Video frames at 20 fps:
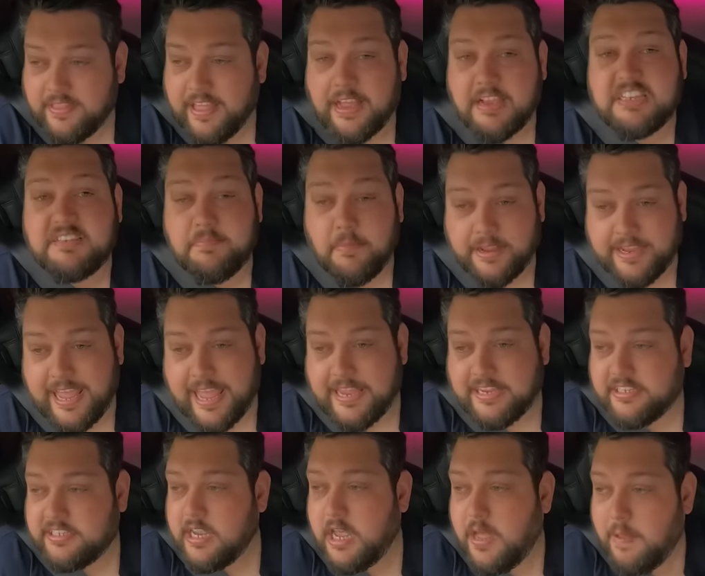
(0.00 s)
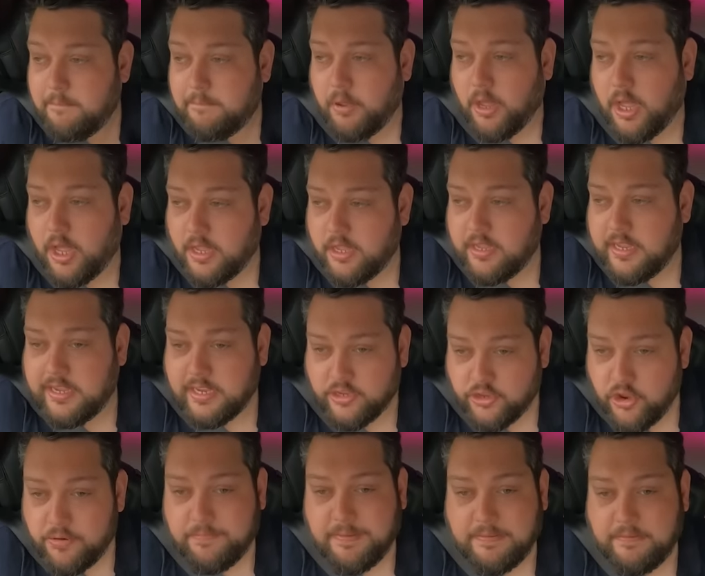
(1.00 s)
That's my guess, but it
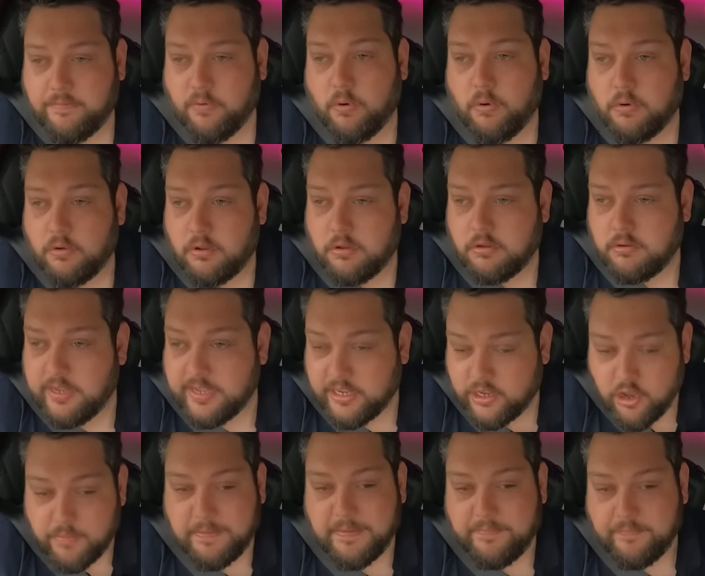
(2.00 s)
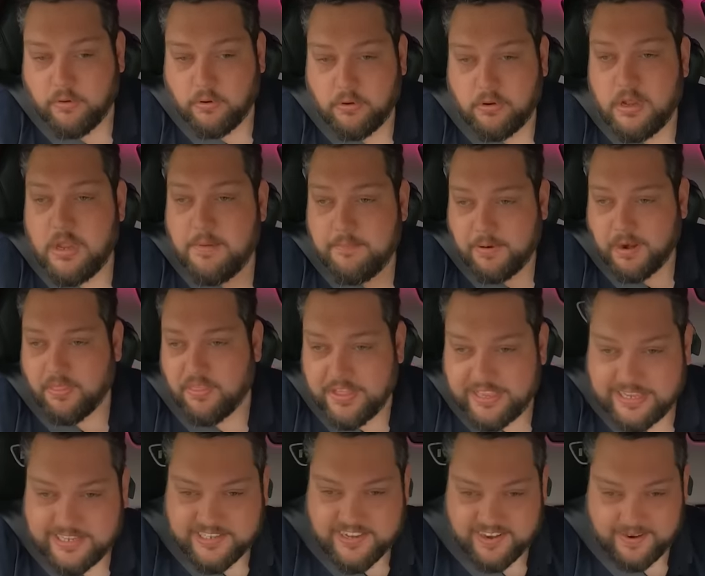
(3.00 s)
could be four. It could be four, but I think
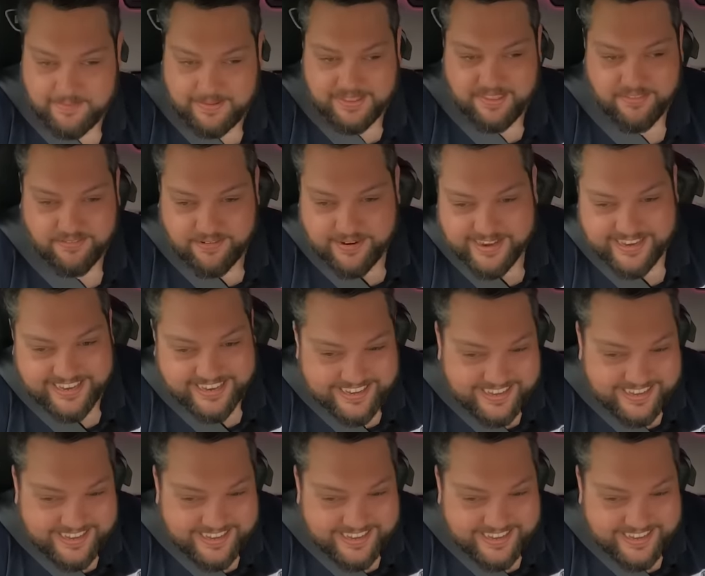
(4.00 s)
it's going to be three.